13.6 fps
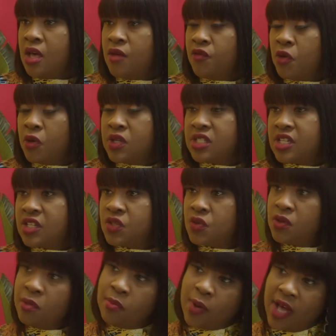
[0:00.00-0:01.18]
for instance, to
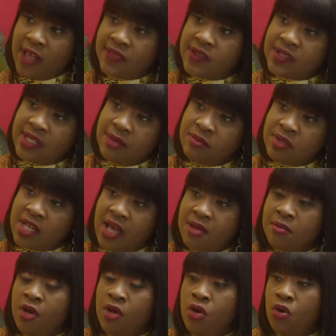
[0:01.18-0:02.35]
the bar at the same time,